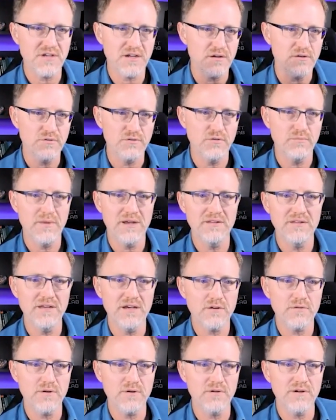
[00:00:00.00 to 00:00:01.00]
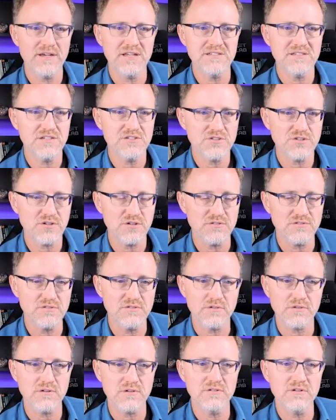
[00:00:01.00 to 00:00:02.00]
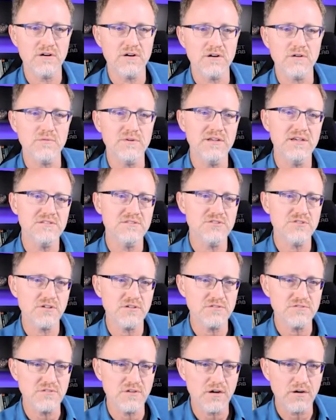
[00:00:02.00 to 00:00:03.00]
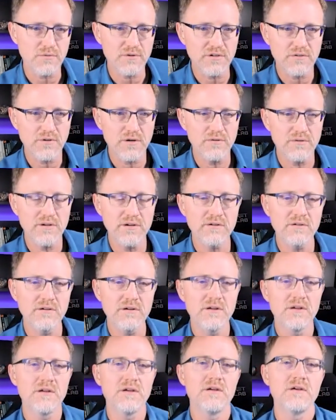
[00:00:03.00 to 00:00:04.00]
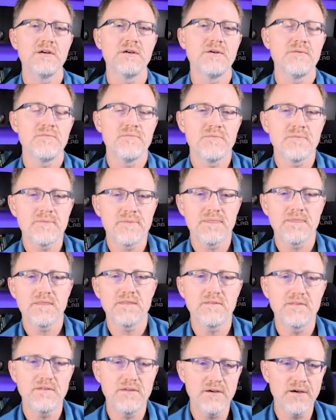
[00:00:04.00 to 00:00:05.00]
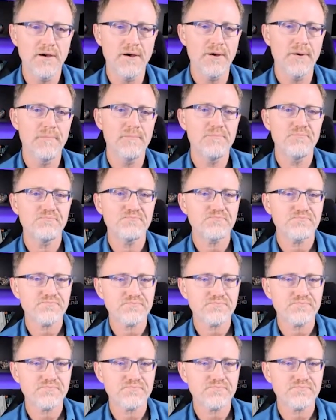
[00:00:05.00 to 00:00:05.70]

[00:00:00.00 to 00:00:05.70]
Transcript: I don't know who made that quote. I guess that's Charles Dar- Darwin. He has a Charles Darwin quote here. Um,